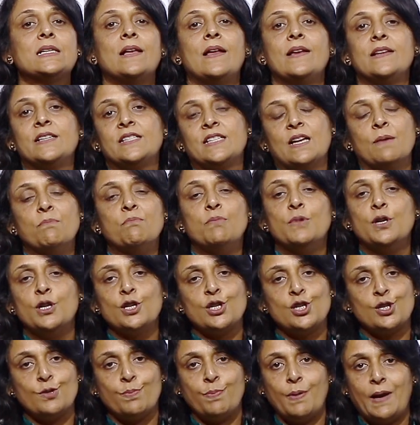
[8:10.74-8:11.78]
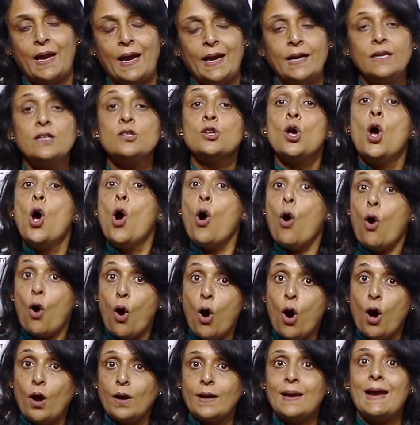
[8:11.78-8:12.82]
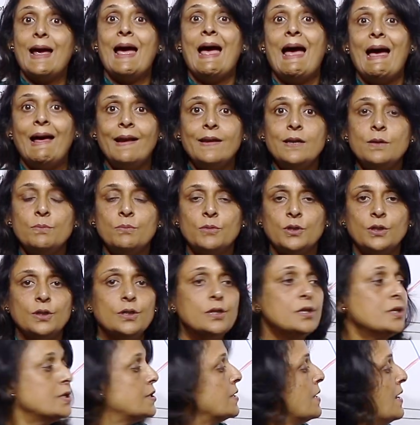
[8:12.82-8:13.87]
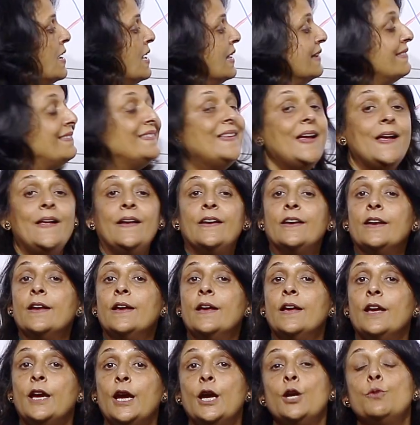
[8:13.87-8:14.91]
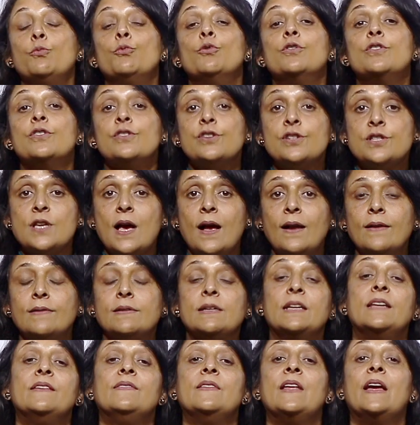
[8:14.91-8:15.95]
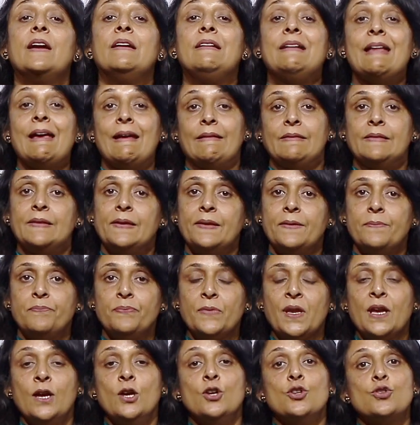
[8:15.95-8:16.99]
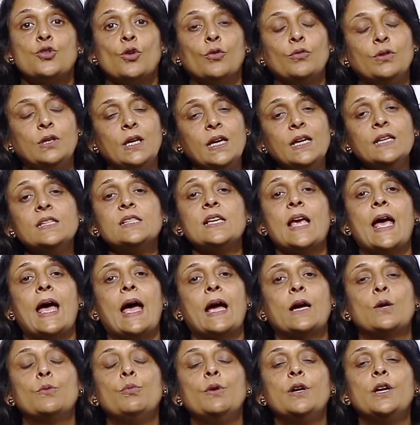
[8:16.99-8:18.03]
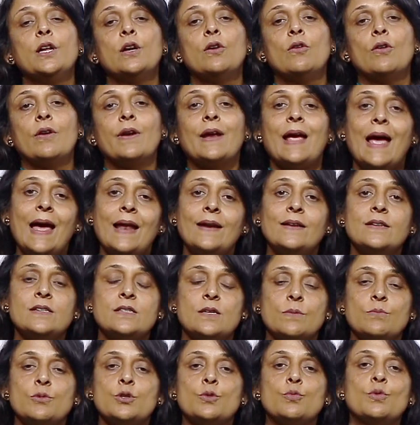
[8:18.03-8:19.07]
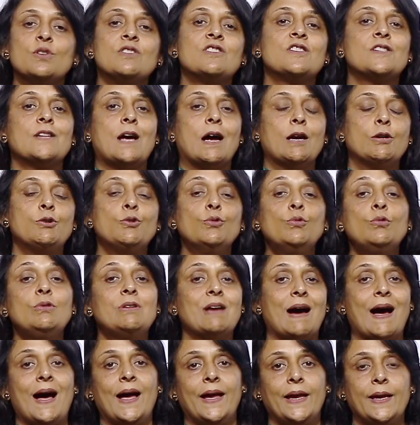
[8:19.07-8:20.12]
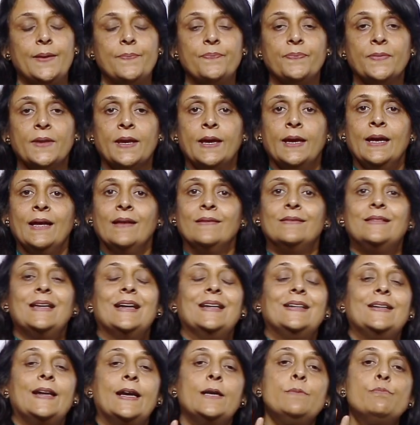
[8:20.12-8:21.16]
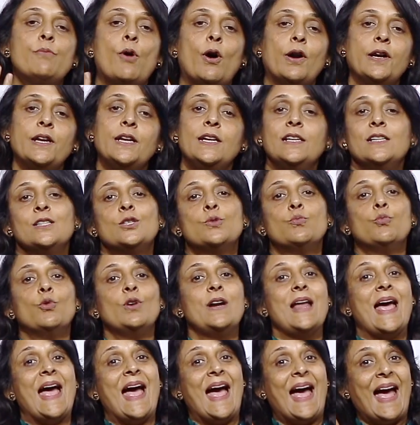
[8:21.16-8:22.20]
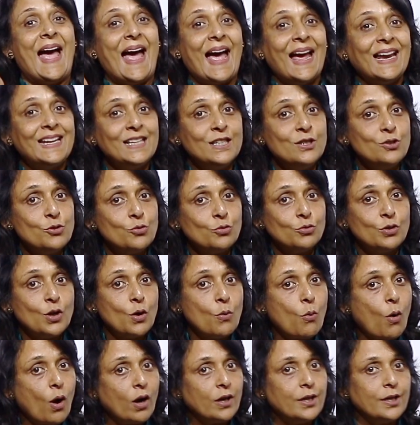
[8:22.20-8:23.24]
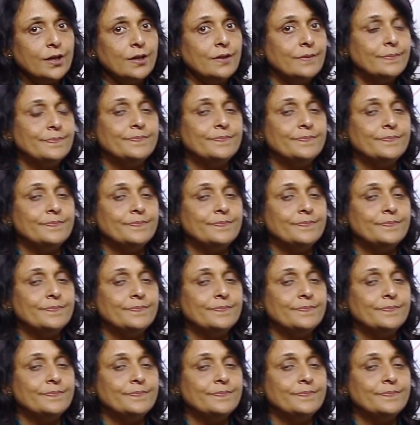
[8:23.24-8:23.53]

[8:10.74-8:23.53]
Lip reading: like submerged plants or animals, then it would result in their death. So these aquatic organisms will start to die. Their dead bodies would add into the water.